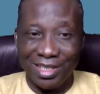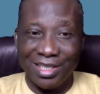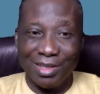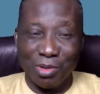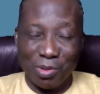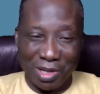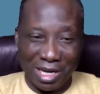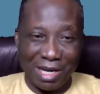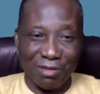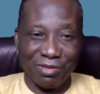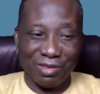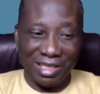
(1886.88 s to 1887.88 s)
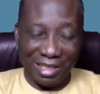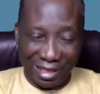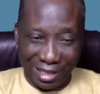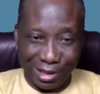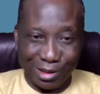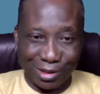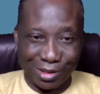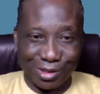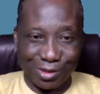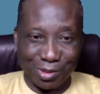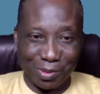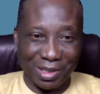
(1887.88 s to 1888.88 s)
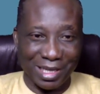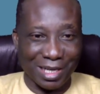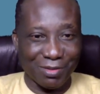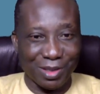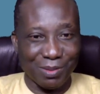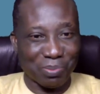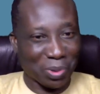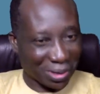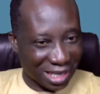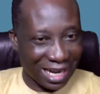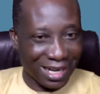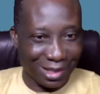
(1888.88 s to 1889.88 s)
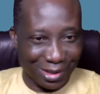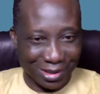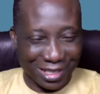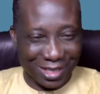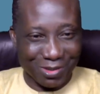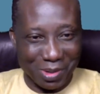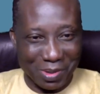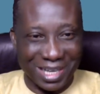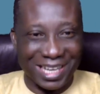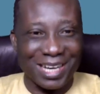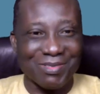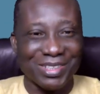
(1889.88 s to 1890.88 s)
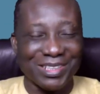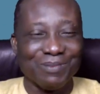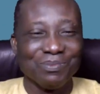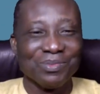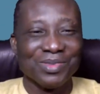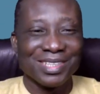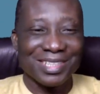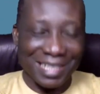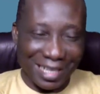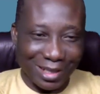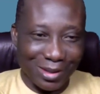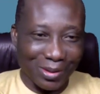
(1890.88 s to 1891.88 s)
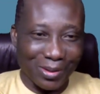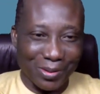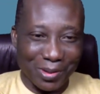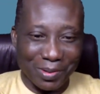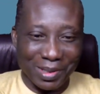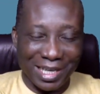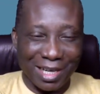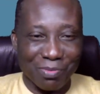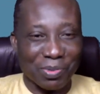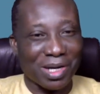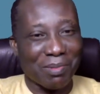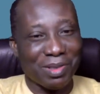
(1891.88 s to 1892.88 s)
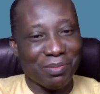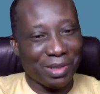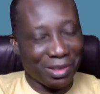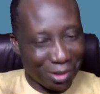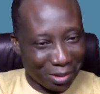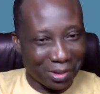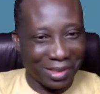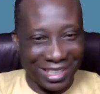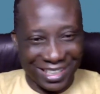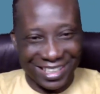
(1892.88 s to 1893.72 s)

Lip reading: we will have in Lagos, we will have in Port Harcourt, we will have in Kano, we will have probably Maiduguri,